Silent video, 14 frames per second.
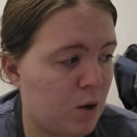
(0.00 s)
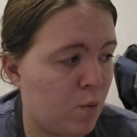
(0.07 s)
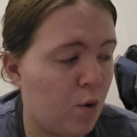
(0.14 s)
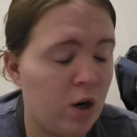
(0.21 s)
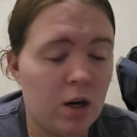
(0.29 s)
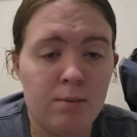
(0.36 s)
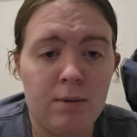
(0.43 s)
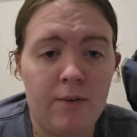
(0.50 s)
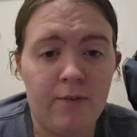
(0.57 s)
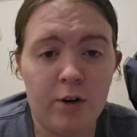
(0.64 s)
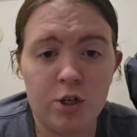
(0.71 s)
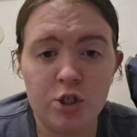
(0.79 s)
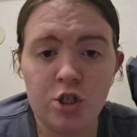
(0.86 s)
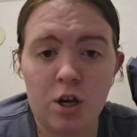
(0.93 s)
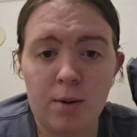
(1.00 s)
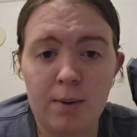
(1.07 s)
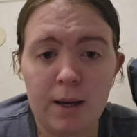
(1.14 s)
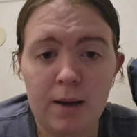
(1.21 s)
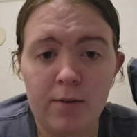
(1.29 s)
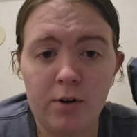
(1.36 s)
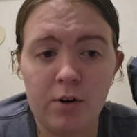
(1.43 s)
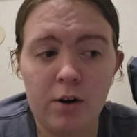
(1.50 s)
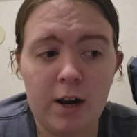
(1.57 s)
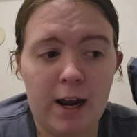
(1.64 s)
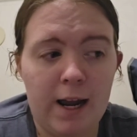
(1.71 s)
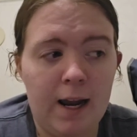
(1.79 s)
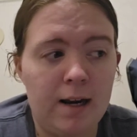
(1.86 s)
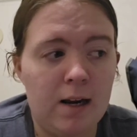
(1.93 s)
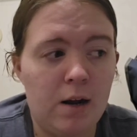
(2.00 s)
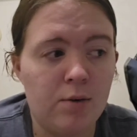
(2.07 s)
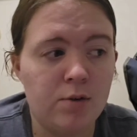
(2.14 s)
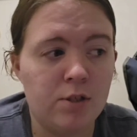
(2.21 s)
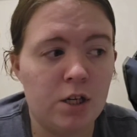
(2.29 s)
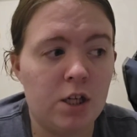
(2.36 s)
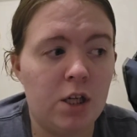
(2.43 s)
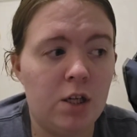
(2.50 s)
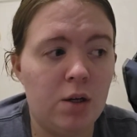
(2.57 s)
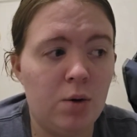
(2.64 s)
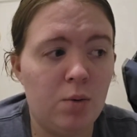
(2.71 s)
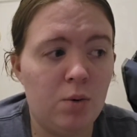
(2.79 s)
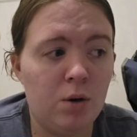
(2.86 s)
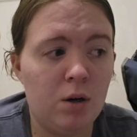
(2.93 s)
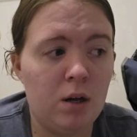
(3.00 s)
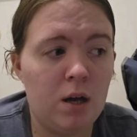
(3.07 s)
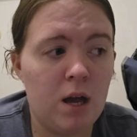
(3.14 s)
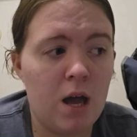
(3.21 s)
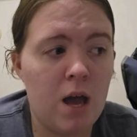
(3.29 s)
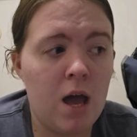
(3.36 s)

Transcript: working my first job ever, and I was like, you know what?